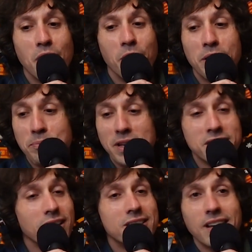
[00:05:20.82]
he'd
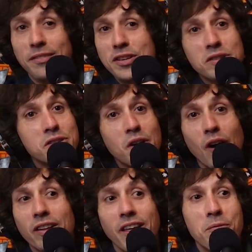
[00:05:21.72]
basically say, if there's a
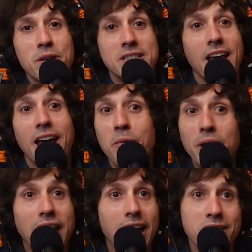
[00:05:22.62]
song that we say
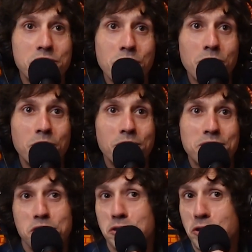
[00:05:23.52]
we can't do,
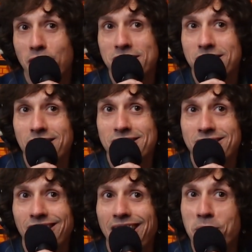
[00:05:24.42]
just trust
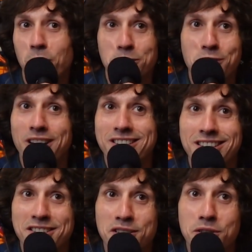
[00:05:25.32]
us and we'll
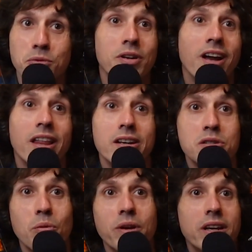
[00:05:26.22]
transition to another.
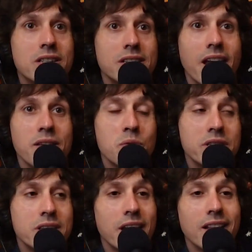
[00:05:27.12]
So we
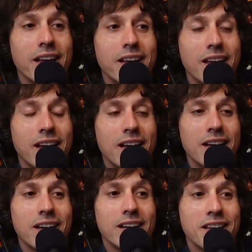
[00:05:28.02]
say like,
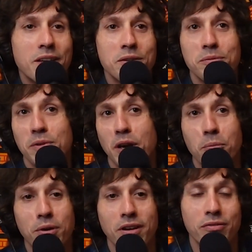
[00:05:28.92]
can you
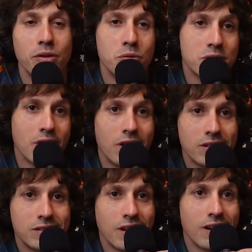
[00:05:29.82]
put a few
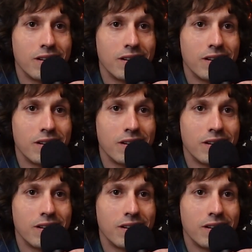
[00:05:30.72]
songs down?